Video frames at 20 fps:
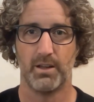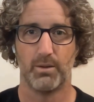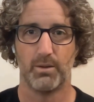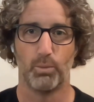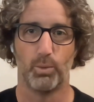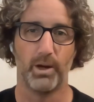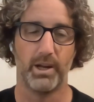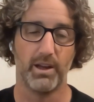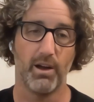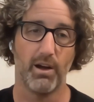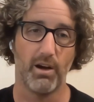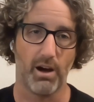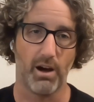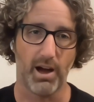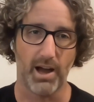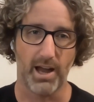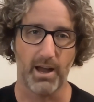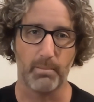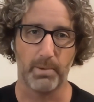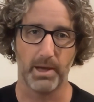We
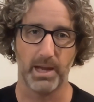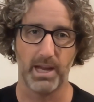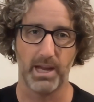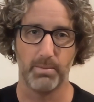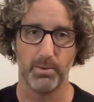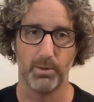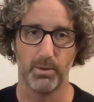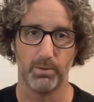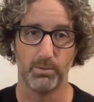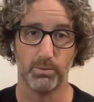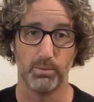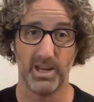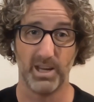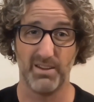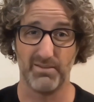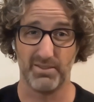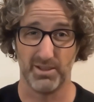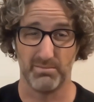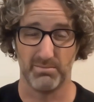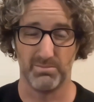hire people.
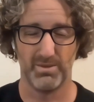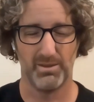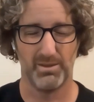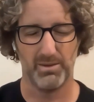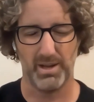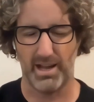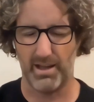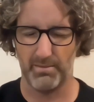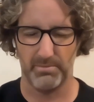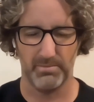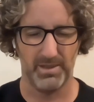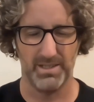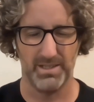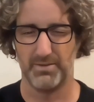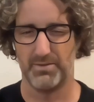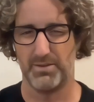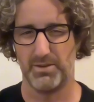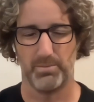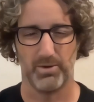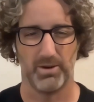Our
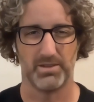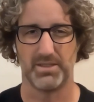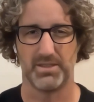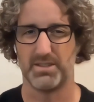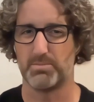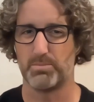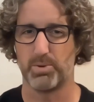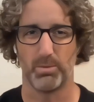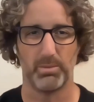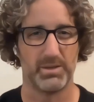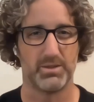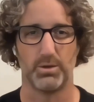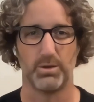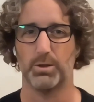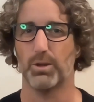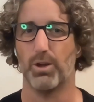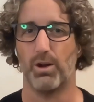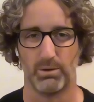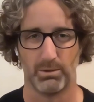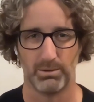interview process is probably too
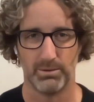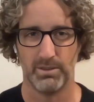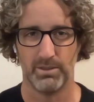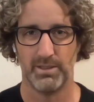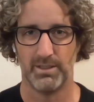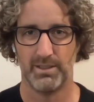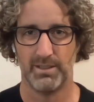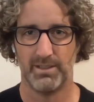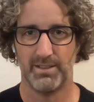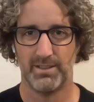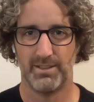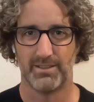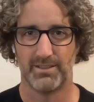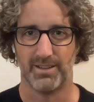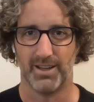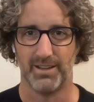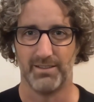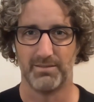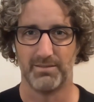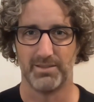long,
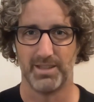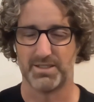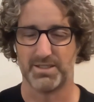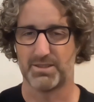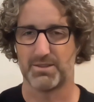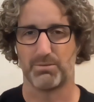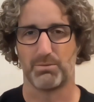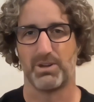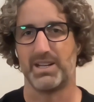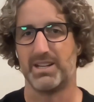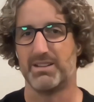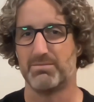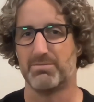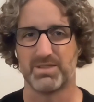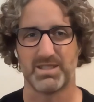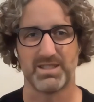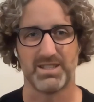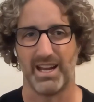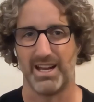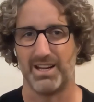right? There's 3
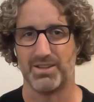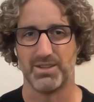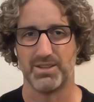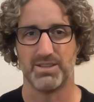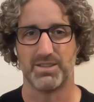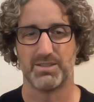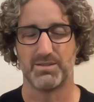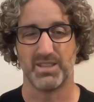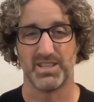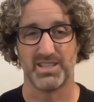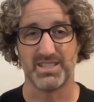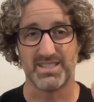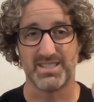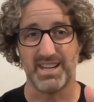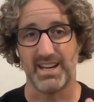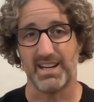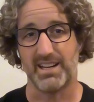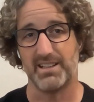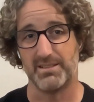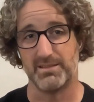stages. The
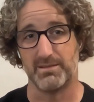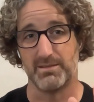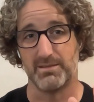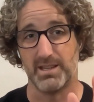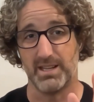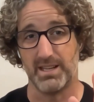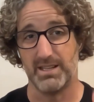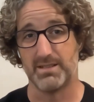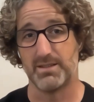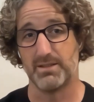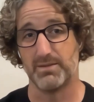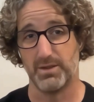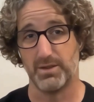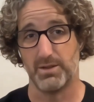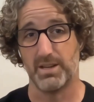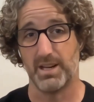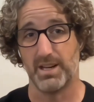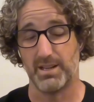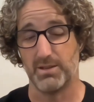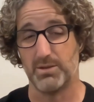second interview
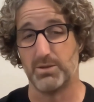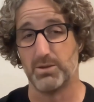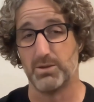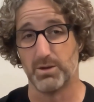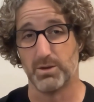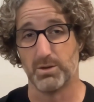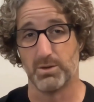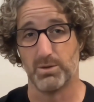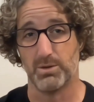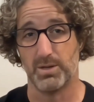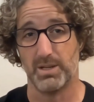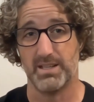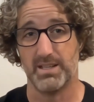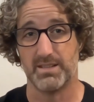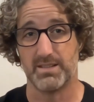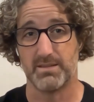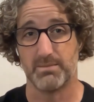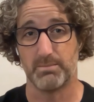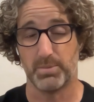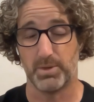that you do
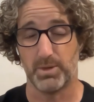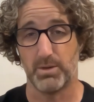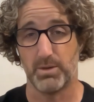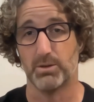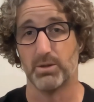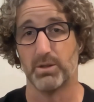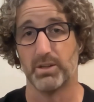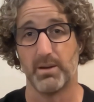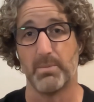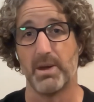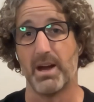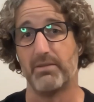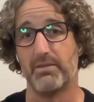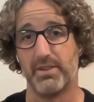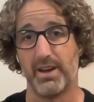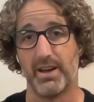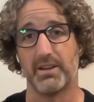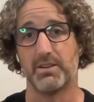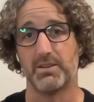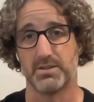is purely about
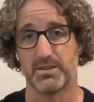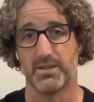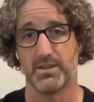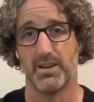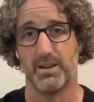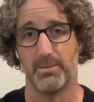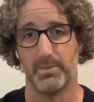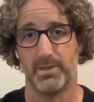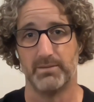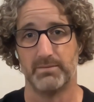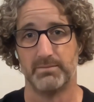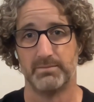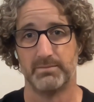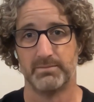values alignment.